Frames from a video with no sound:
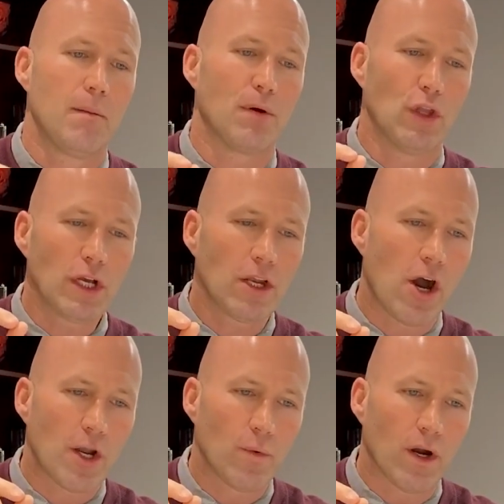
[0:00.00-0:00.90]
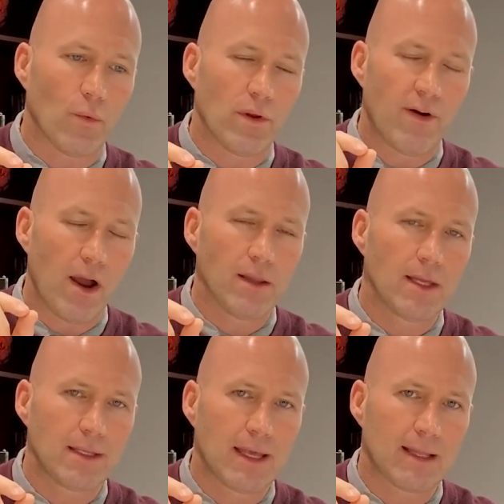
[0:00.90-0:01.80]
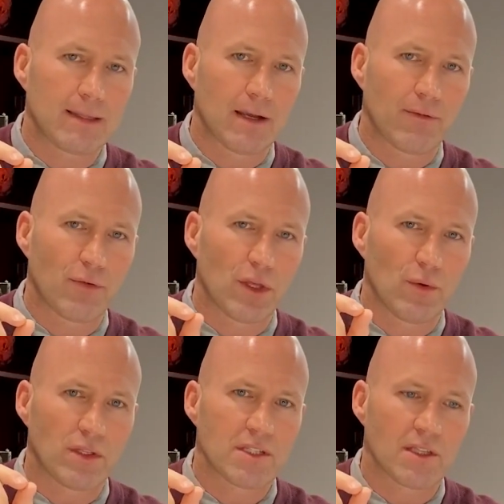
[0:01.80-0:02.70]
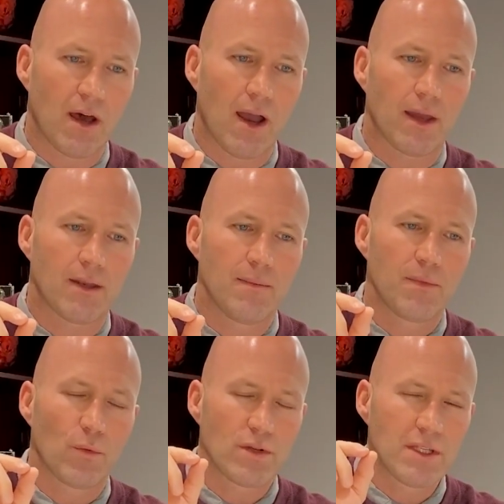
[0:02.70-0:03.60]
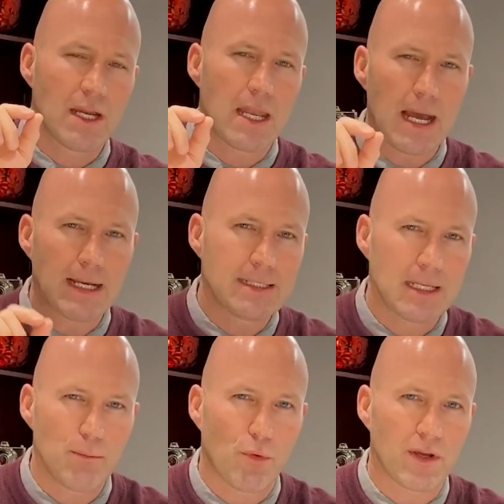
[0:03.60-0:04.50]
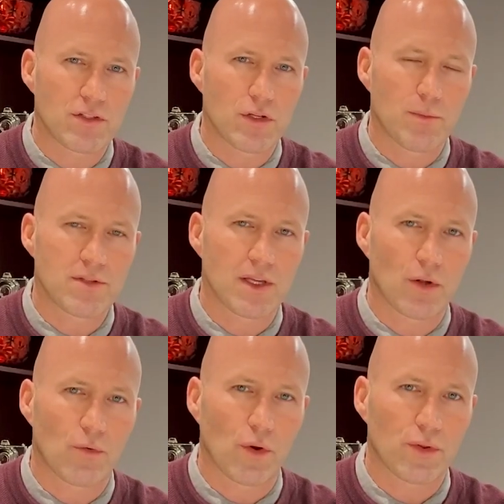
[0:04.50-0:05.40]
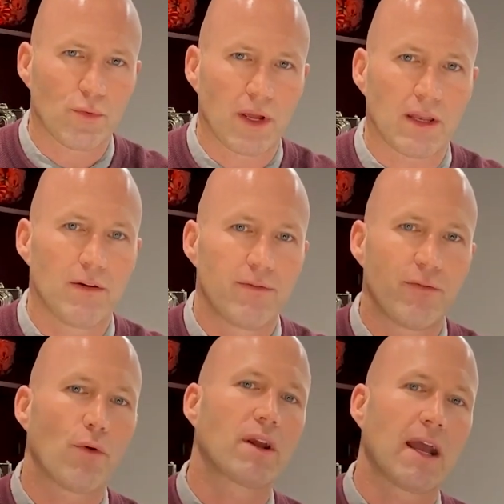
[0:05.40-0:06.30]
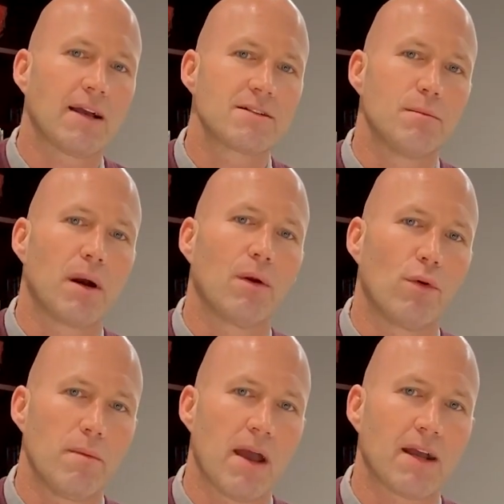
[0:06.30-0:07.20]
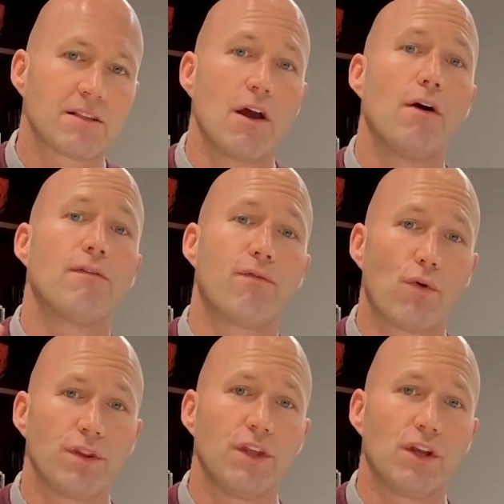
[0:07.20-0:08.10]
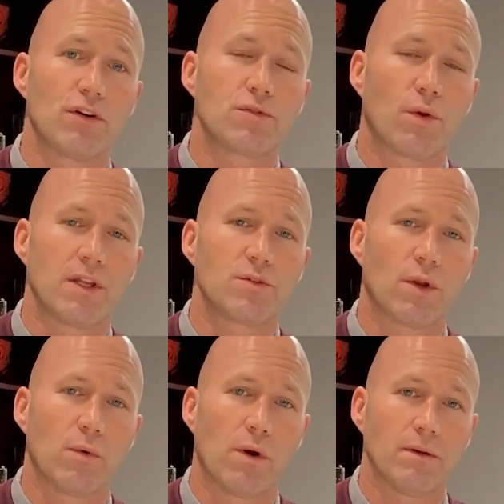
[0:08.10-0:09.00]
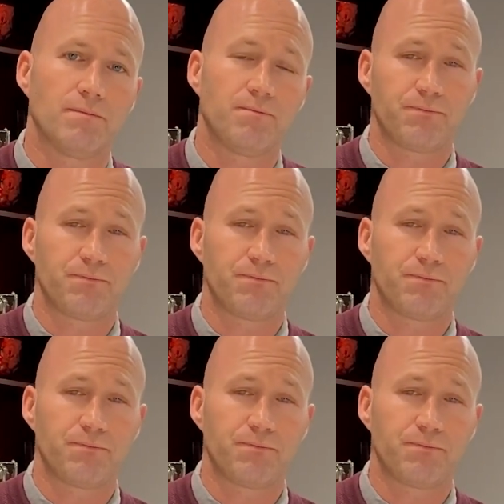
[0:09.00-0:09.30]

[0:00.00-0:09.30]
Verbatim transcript: But look at Ottawa. We've highlighted that there for you in the slide. We're seeing a nineteen point two percent growth rate forecasted by RE/MAX for the year twenty twenty-one.